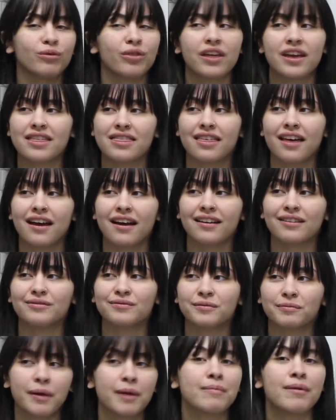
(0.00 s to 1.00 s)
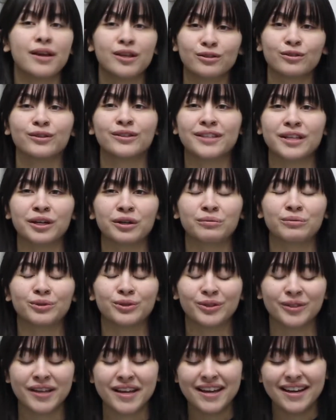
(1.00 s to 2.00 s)
think that my bangs look
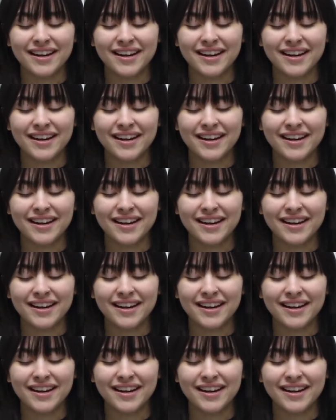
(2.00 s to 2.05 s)
terrible